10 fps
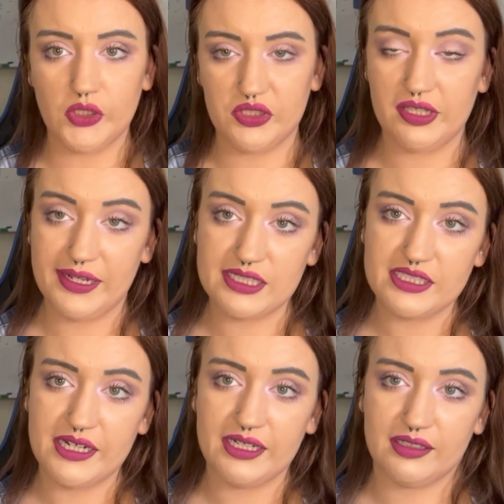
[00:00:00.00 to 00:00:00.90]
the next
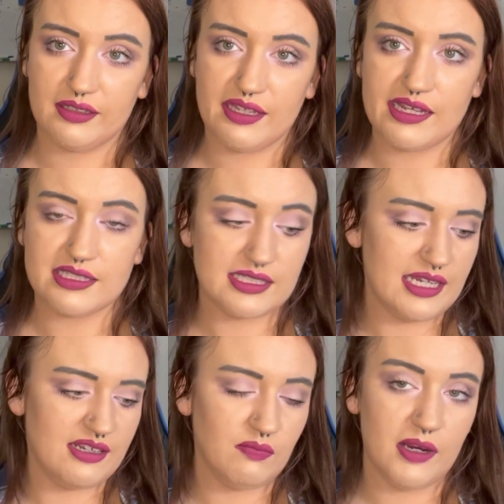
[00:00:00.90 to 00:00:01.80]
thing that's
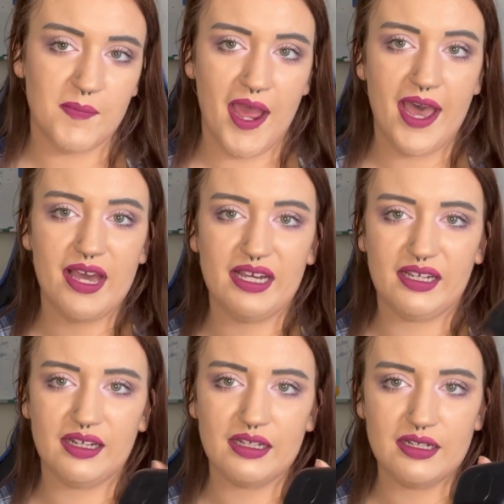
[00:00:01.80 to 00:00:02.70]
in my bag
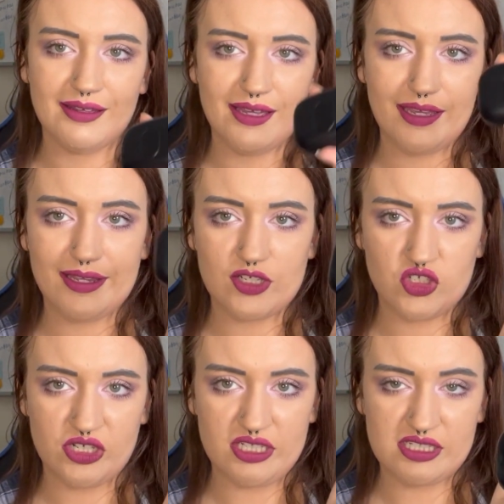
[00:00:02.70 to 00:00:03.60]
is
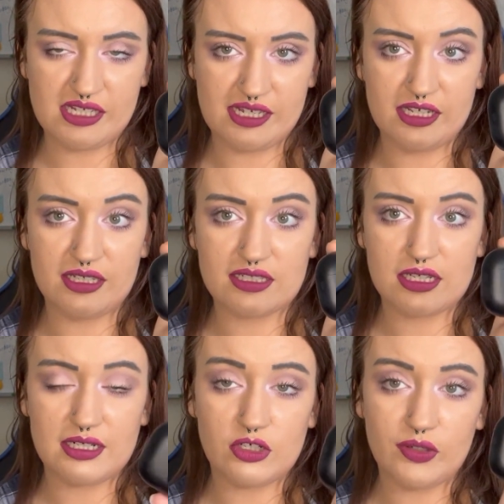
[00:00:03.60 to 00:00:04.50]
just these
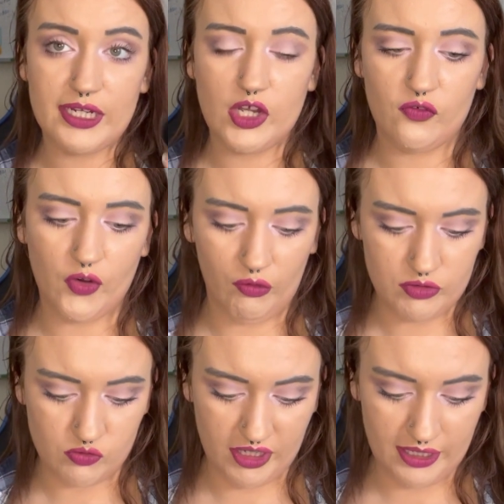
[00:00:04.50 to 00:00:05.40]
little earphones
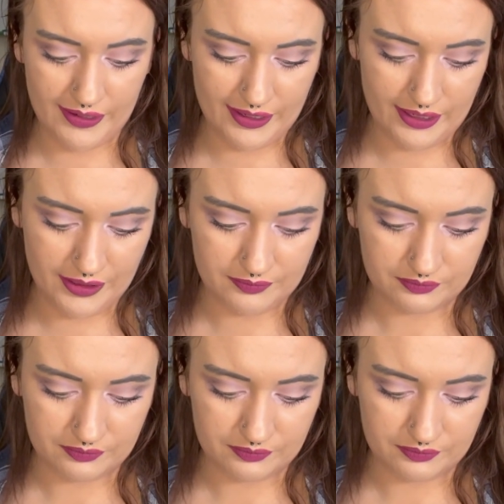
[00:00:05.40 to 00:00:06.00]
right here.